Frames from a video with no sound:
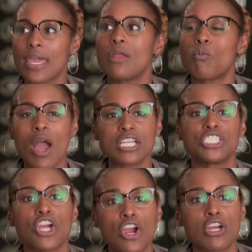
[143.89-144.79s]

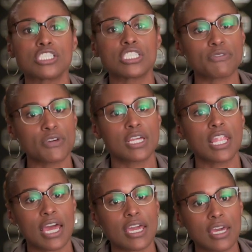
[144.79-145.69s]
watching her, just feeling
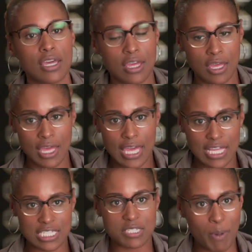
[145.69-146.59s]
like
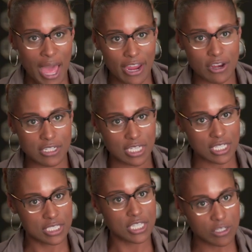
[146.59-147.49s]
inspired to
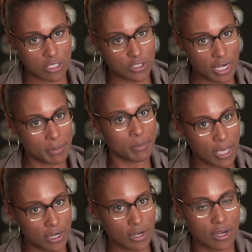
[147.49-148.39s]
continue to try to be
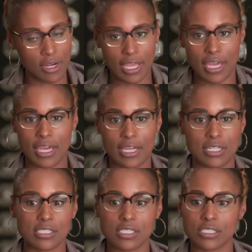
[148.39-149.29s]
better.
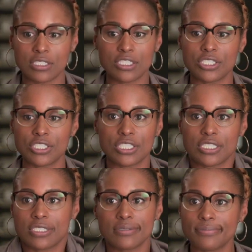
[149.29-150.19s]
And she's
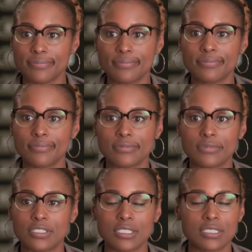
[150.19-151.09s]
just
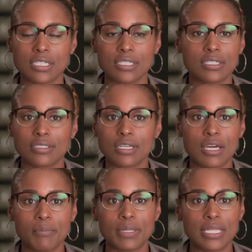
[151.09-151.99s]
a
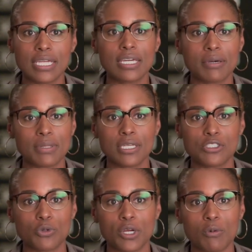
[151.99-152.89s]
complete
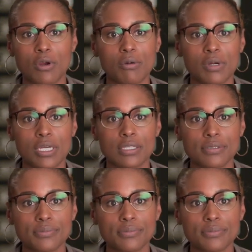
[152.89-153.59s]
joy to work with.